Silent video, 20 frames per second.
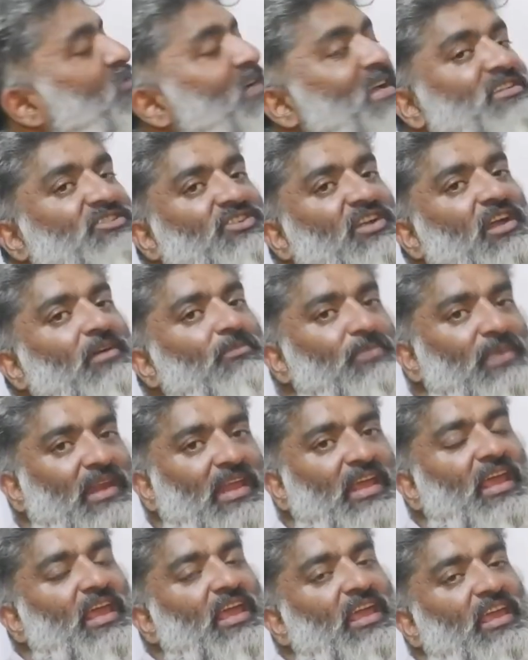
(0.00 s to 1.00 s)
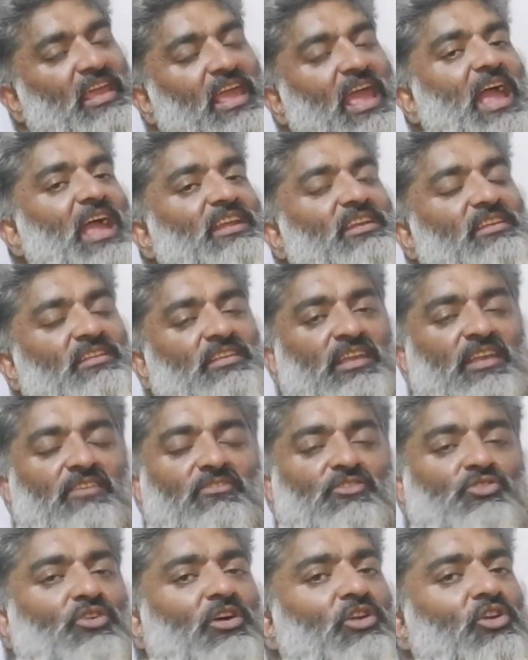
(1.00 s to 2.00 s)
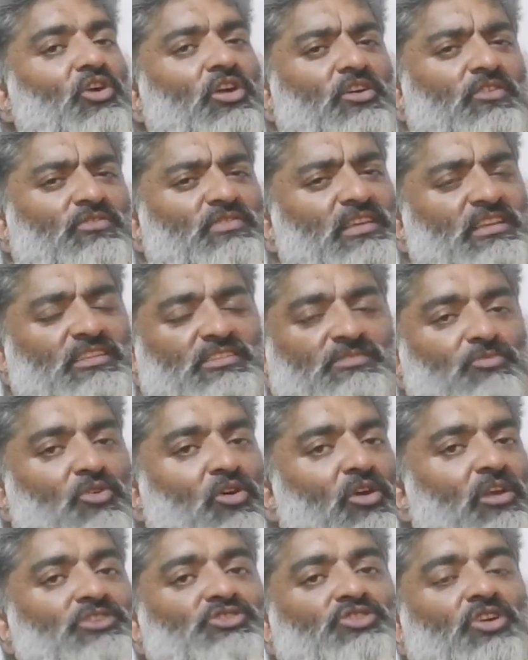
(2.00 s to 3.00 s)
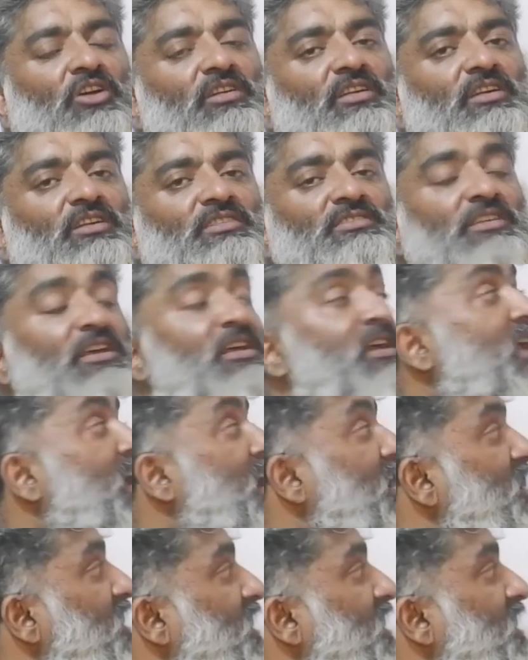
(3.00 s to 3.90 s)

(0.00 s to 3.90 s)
extra play can give you a lot of these small shortcuts in